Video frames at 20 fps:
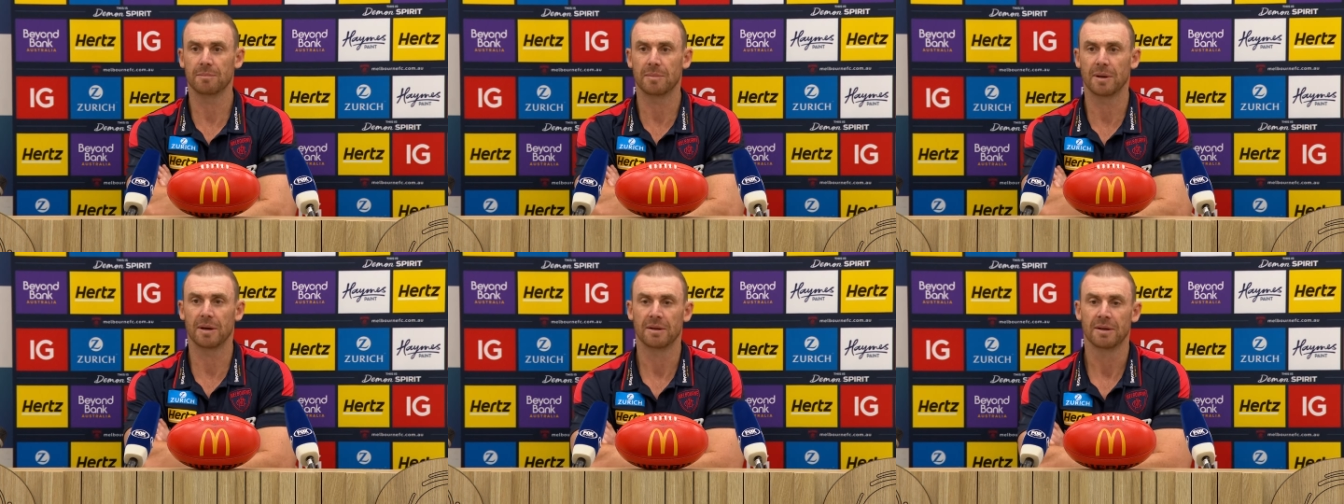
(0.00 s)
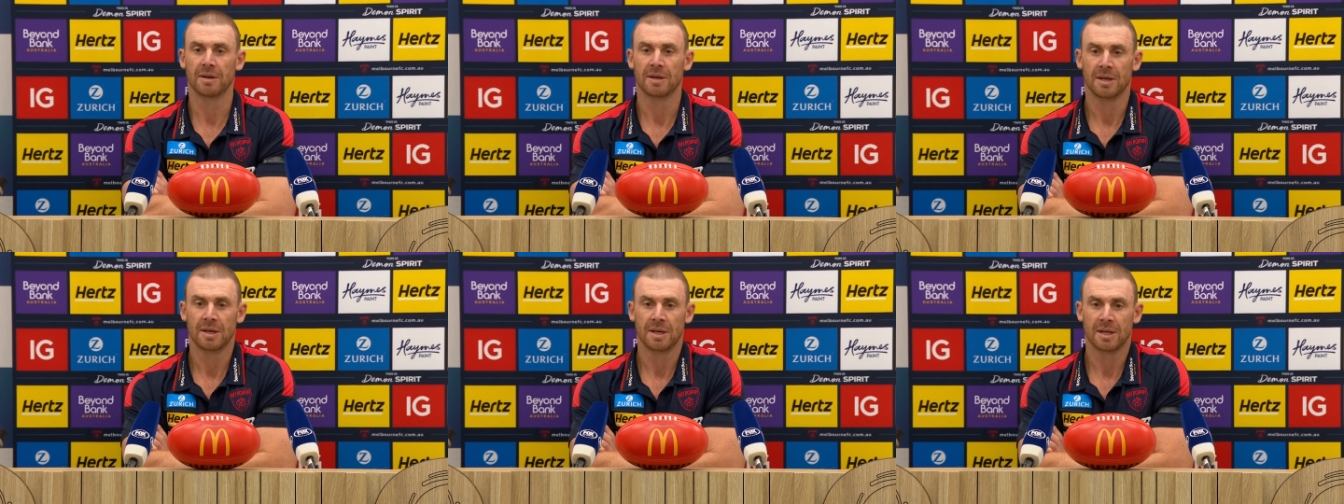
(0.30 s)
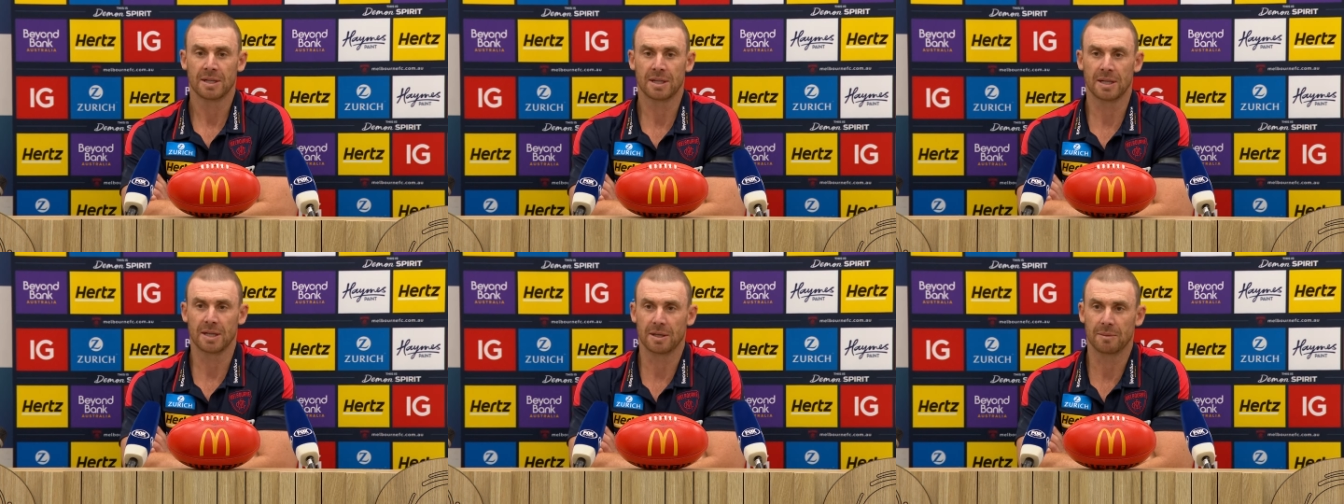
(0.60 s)
But
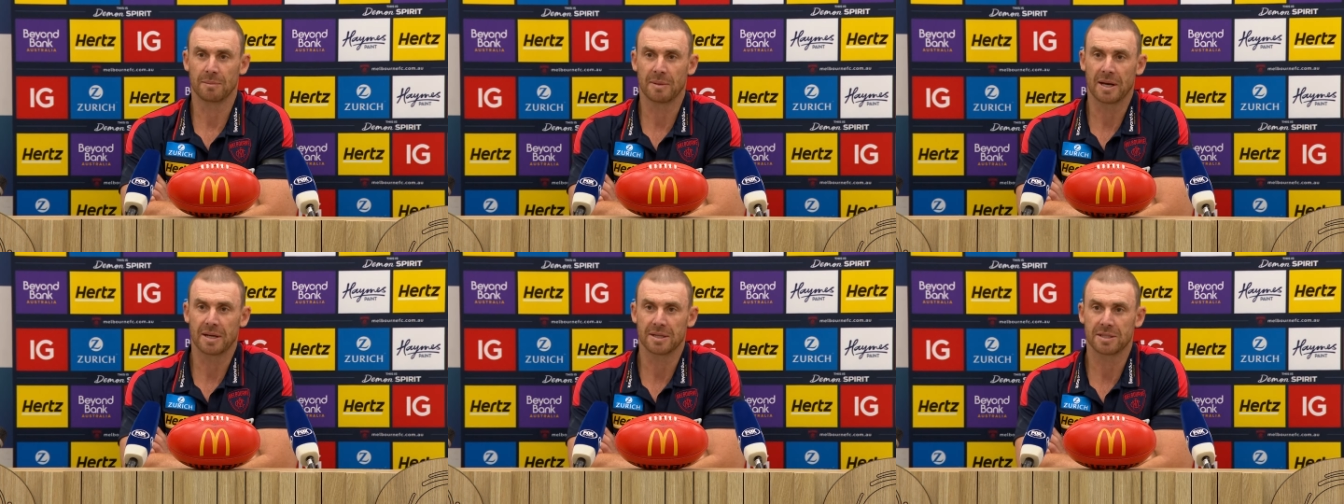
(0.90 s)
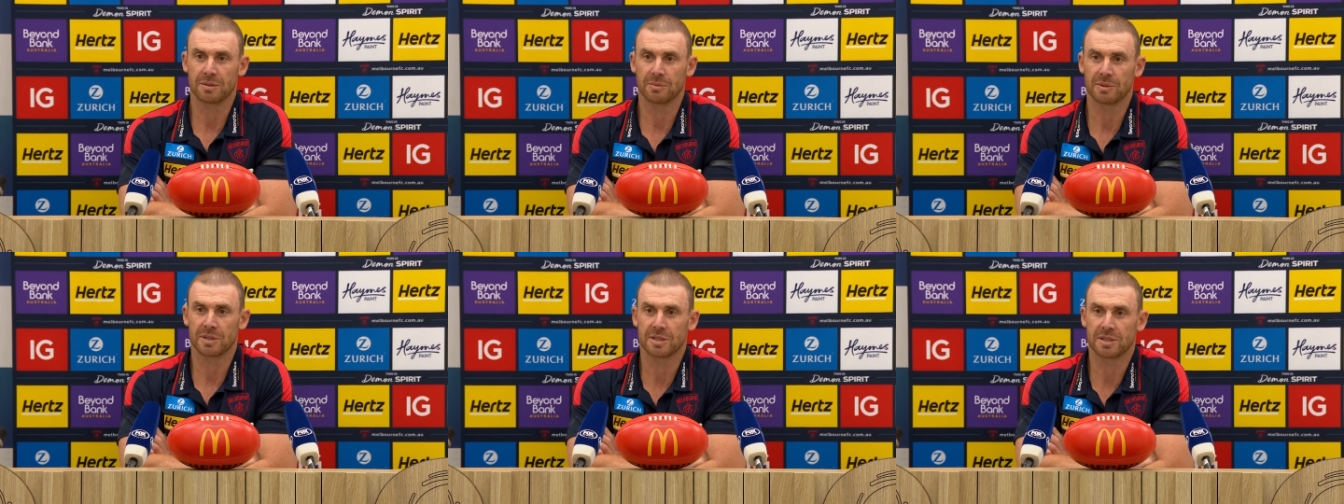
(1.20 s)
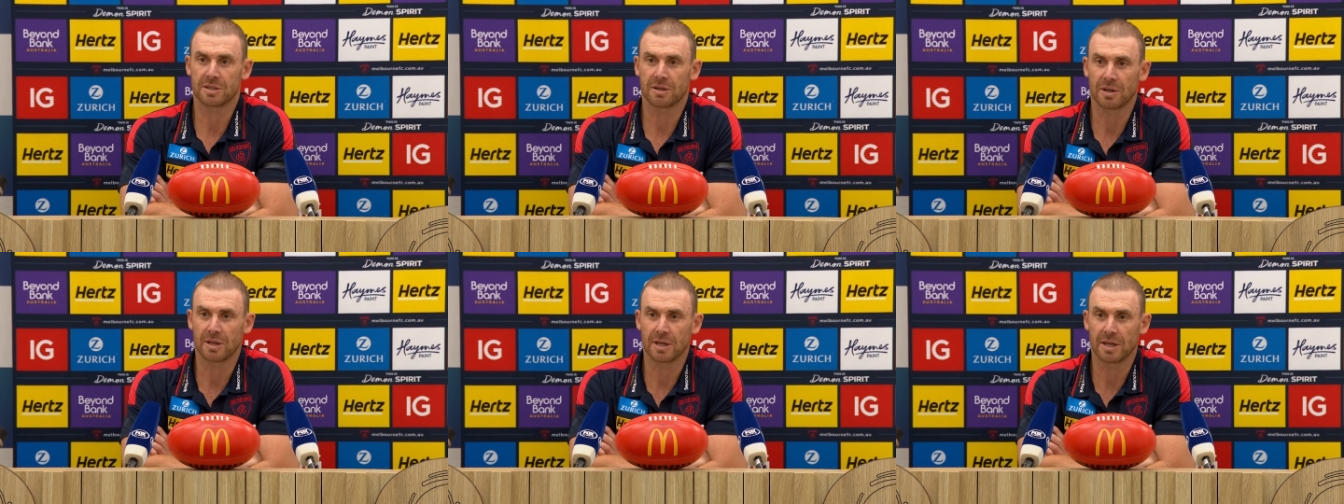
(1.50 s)
clearly, Maisie, we
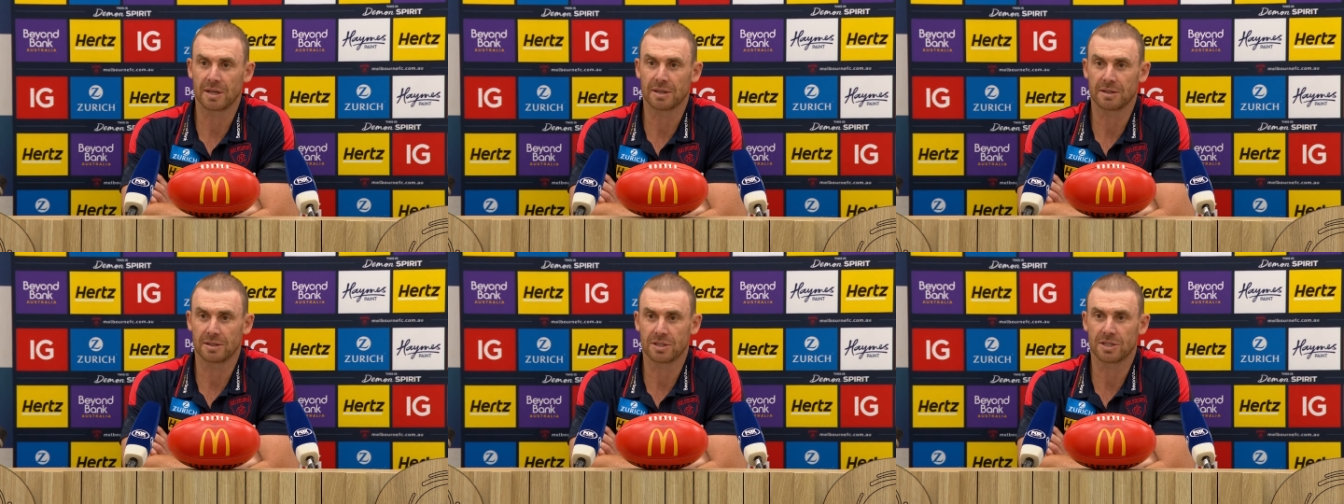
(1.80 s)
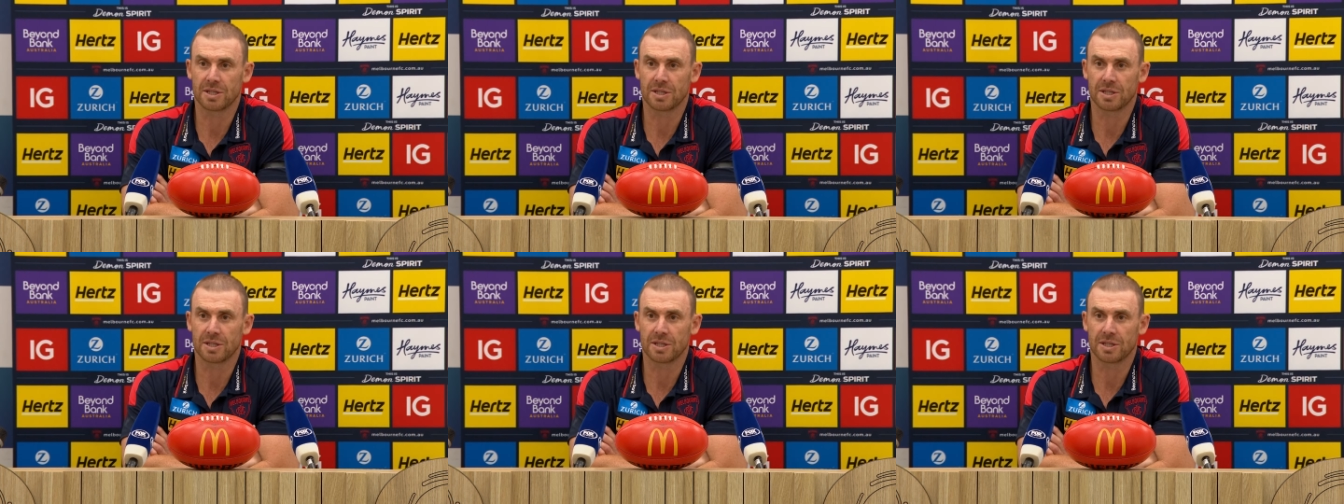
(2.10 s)
just got to get